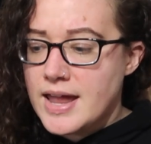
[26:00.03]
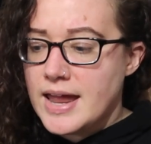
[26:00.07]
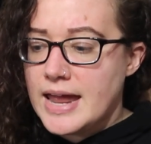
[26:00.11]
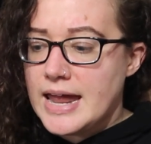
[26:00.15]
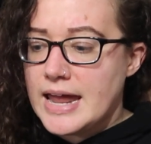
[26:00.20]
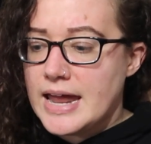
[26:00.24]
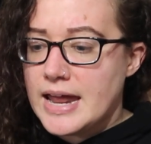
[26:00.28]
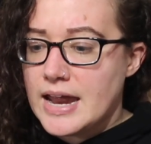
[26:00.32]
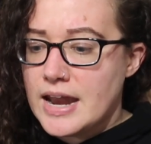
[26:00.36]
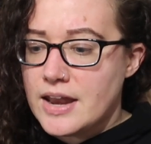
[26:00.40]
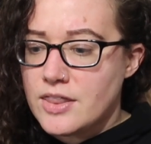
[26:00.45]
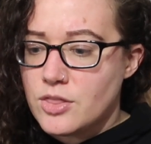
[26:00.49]

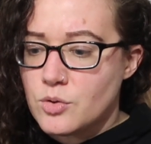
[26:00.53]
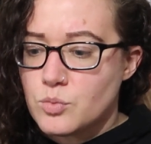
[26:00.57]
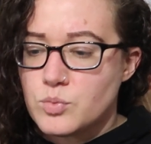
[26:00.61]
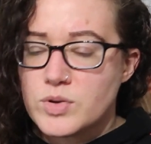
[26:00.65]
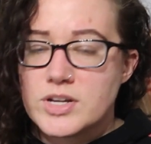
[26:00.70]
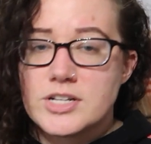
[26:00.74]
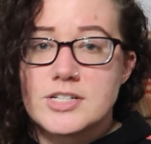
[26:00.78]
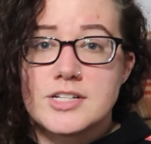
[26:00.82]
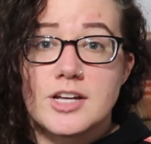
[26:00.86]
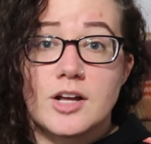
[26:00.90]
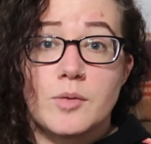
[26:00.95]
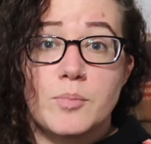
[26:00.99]
And the
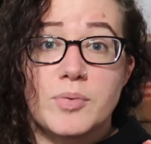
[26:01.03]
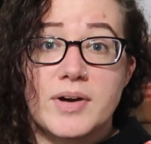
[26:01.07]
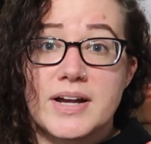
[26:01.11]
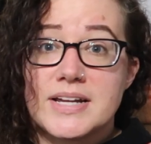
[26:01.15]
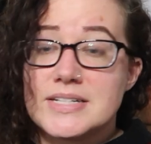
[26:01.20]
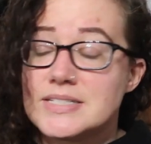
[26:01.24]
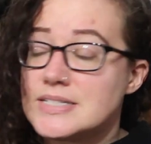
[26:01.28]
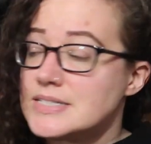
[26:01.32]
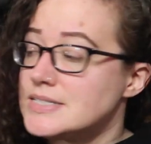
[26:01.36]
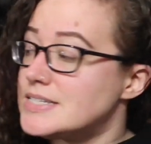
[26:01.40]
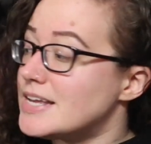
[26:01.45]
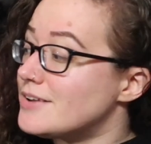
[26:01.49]
retail
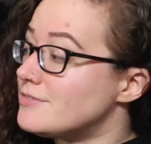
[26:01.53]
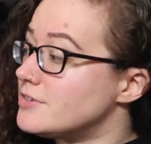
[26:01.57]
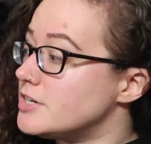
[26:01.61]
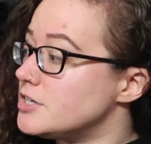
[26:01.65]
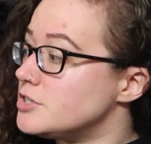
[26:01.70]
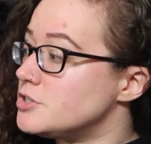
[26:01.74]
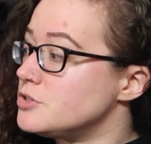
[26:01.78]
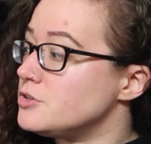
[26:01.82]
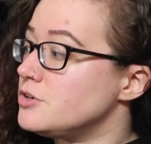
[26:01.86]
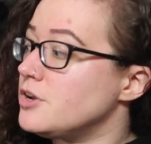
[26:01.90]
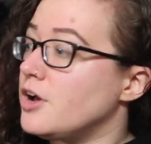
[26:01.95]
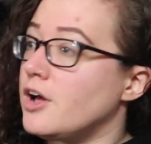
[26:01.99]
price is
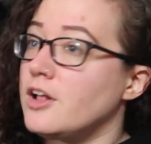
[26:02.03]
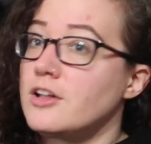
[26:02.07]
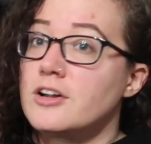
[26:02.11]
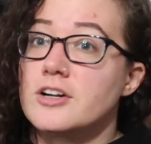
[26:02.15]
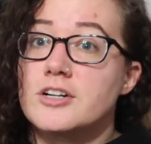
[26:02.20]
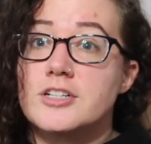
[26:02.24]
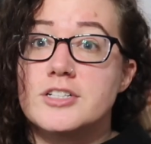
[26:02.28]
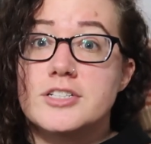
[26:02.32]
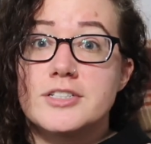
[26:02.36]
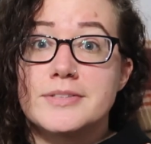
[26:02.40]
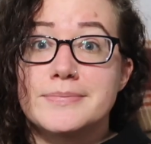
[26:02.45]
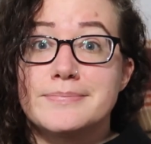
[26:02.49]

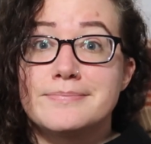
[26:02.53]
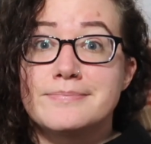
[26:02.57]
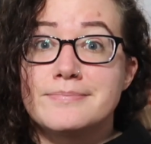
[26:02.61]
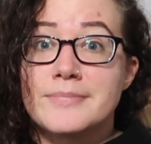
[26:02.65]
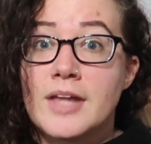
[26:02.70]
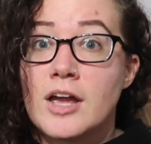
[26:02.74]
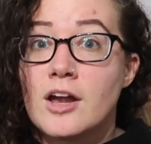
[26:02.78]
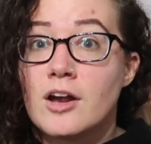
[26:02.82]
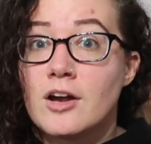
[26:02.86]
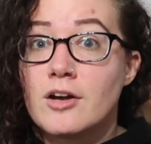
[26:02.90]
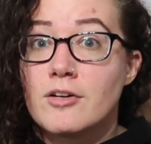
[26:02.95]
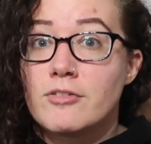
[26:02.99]
$72
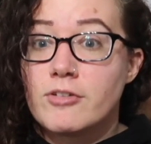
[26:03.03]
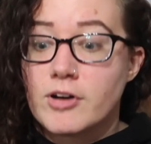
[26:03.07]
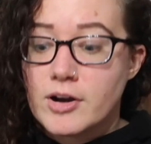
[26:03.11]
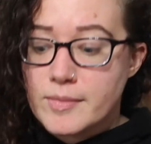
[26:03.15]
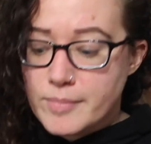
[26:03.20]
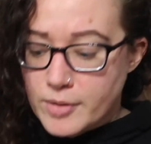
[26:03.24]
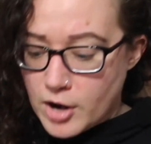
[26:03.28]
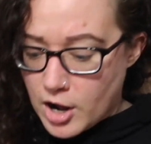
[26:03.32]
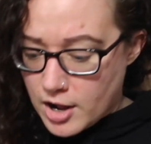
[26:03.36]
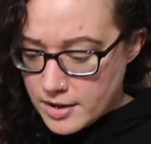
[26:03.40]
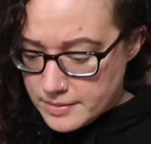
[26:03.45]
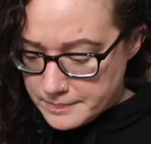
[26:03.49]
for a
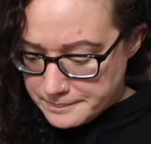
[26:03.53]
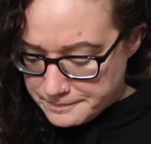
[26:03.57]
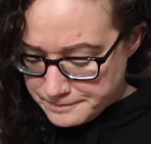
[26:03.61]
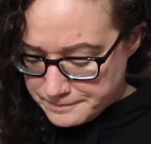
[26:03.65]
bra.